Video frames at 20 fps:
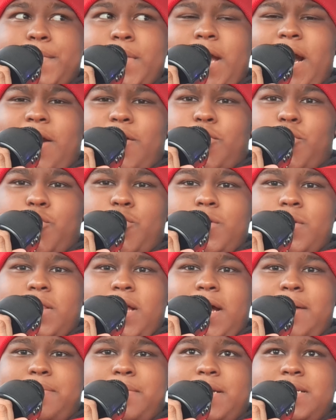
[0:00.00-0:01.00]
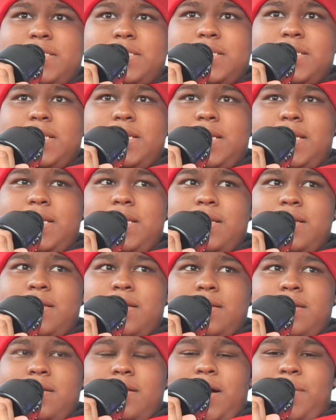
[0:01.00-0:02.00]
I grew a lot mentally.
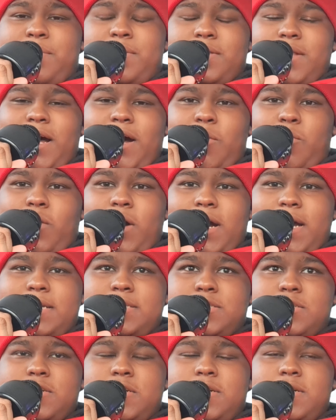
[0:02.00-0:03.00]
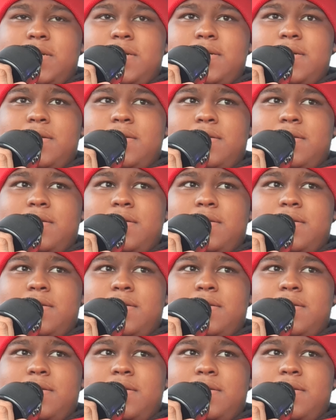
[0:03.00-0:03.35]
I'm a lot wiser.